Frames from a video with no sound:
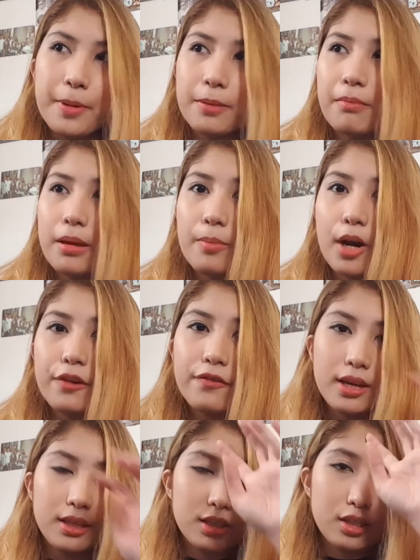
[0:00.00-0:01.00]
but my
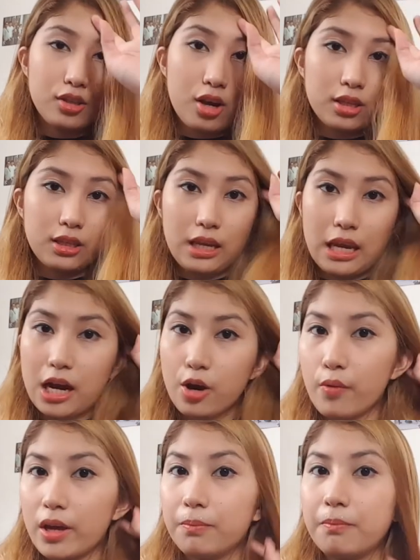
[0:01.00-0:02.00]
boyfriend is not here
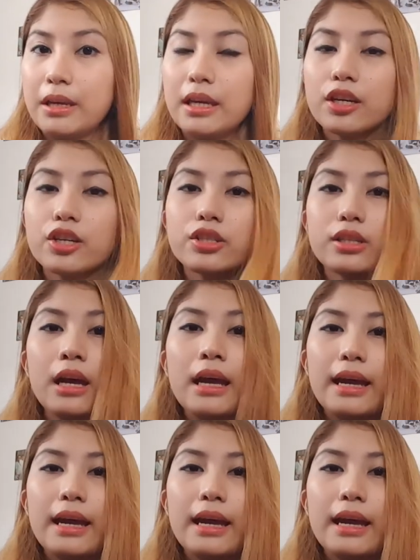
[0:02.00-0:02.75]
with me because